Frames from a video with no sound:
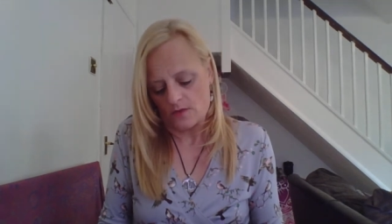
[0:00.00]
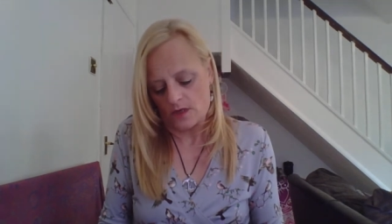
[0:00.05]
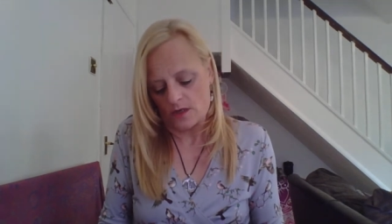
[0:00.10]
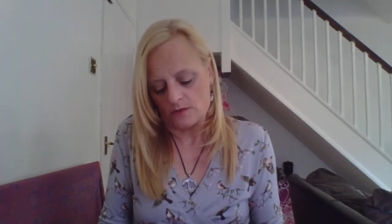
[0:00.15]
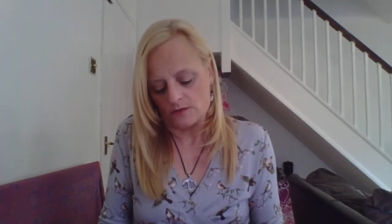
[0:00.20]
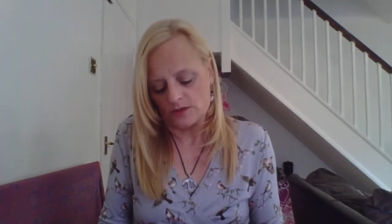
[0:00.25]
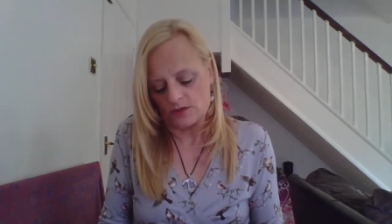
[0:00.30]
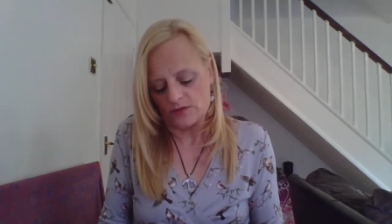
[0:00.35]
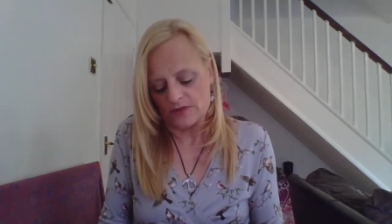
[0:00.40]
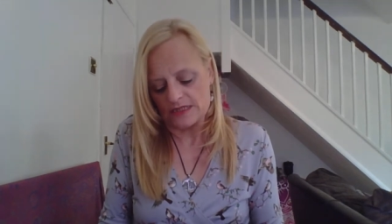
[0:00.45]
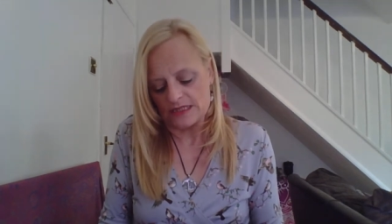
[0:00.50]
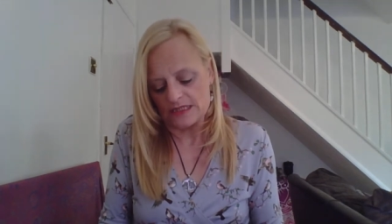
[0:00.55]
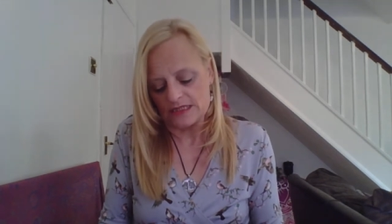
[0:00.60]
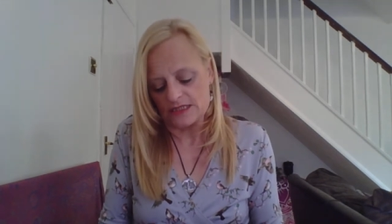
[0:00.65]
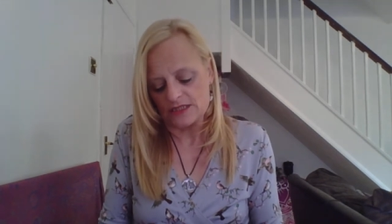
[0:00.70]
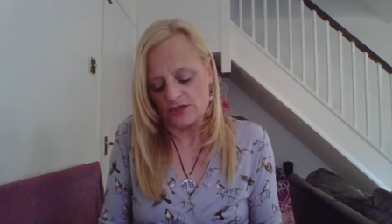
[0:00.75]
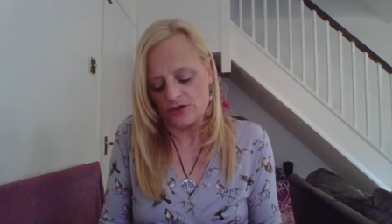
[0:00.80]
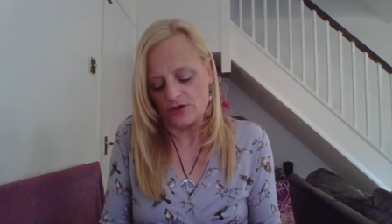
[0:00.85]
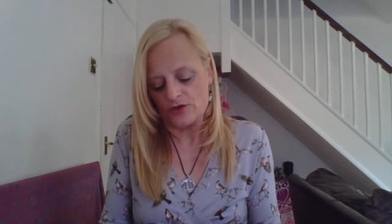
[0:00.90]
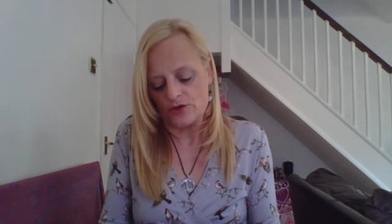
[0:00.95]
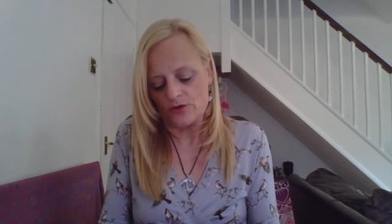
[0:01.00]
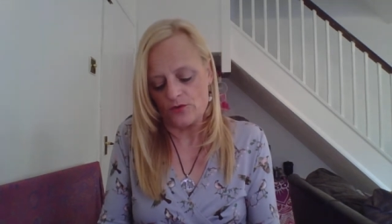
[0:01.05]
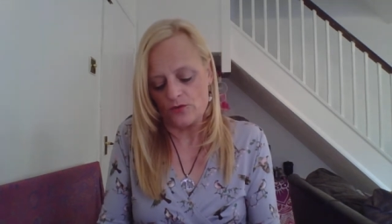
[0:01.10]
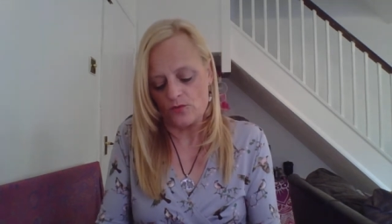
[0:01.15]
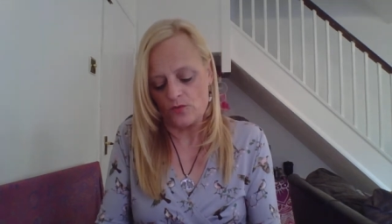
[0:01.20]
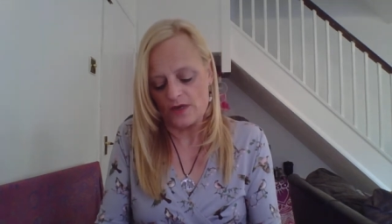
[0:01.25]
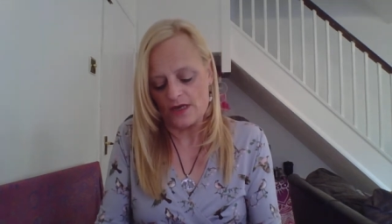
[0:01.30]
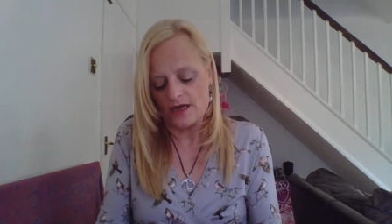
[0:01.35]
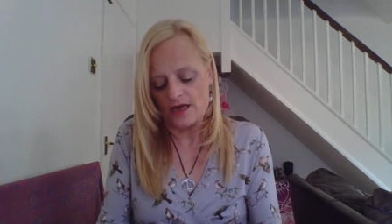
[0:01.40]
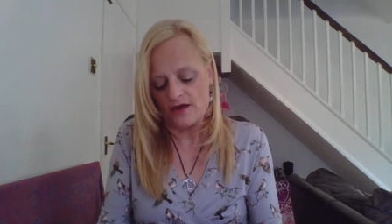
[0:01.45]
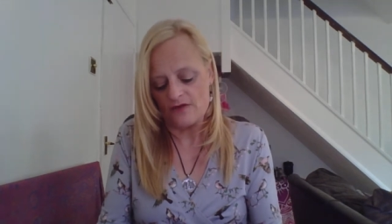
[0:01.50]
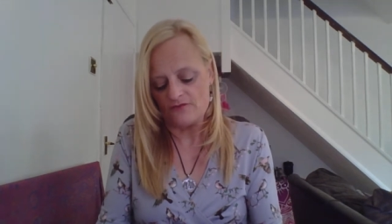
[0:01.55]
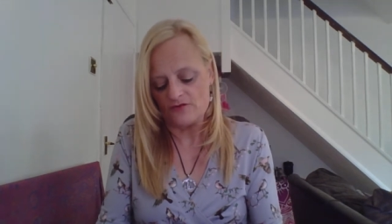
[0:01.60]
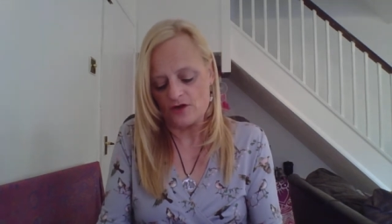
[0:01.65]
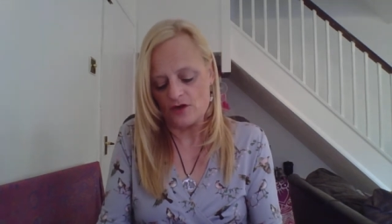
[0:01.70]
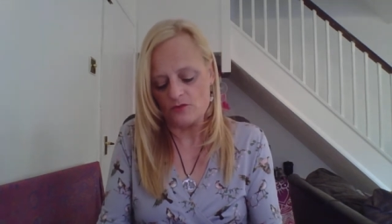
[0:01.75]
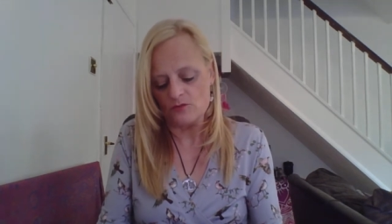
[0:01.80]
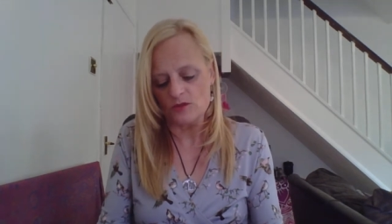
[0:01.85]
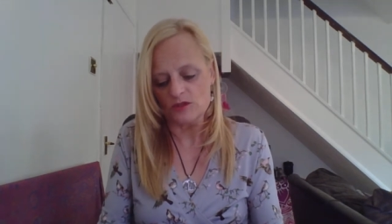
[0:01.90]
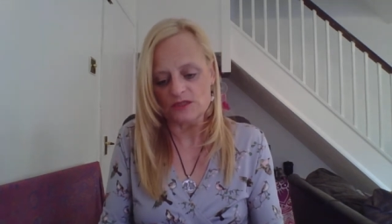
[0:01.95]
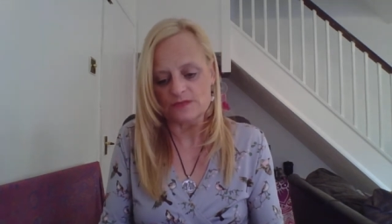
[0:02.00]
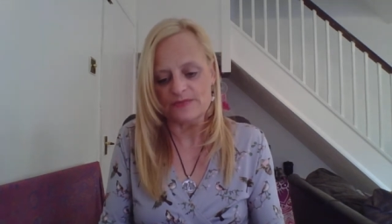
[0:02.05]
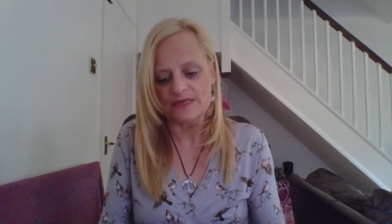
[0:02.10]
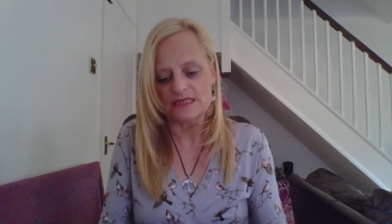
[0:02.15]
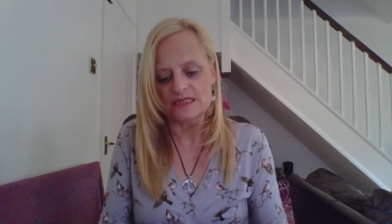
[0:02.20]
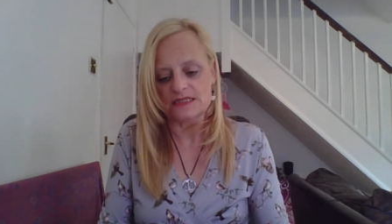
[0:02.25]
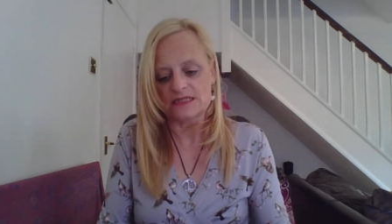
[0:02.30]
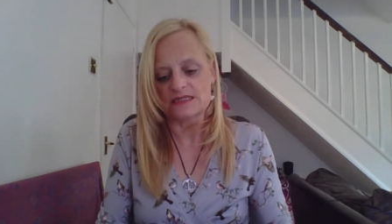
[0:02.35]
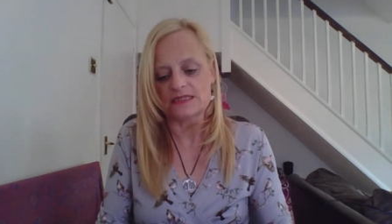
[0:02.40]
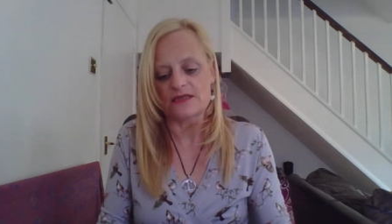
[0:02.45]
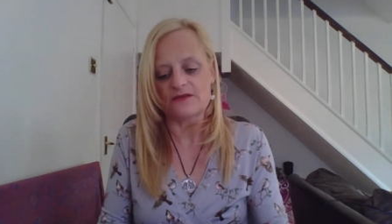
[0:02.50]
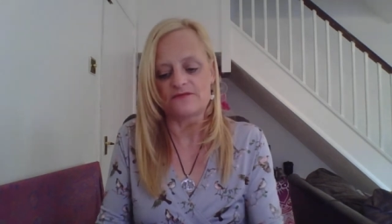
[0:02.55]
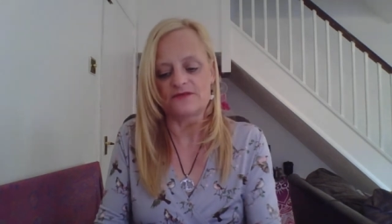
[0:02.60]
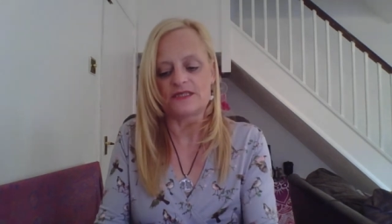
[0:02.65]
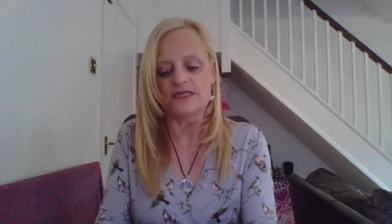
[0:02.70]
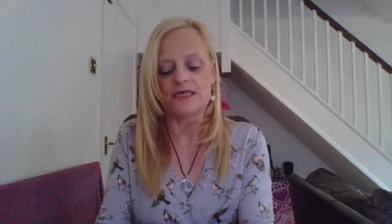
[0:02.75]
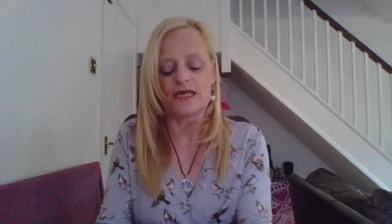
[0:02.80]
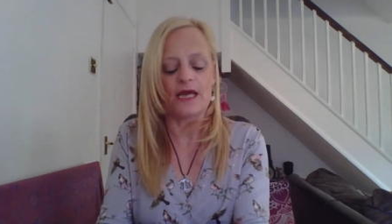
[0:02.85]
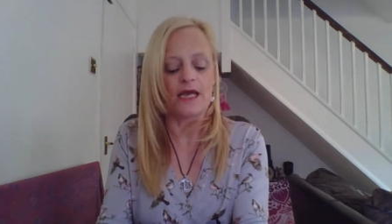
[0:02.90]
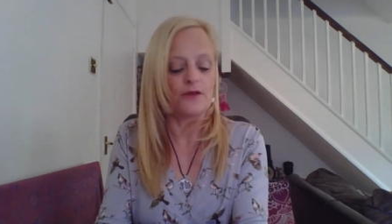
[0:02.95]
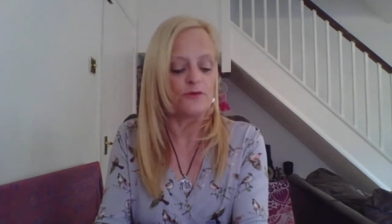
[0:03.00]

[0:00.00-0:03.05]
Else I need to tell you, we have no more spaces left in